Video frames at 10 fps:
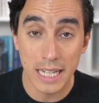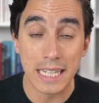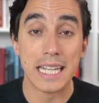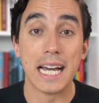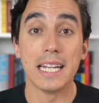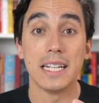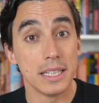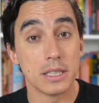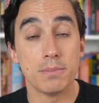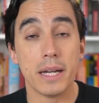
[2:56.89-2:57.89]
And that
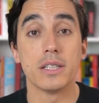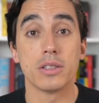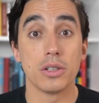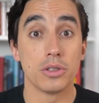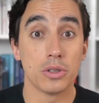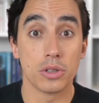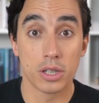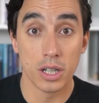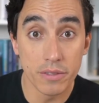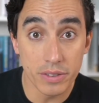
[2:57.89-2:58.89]
is based on your
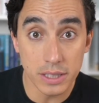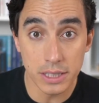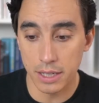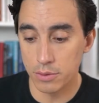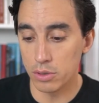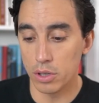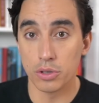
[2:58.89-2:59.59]
confidence level,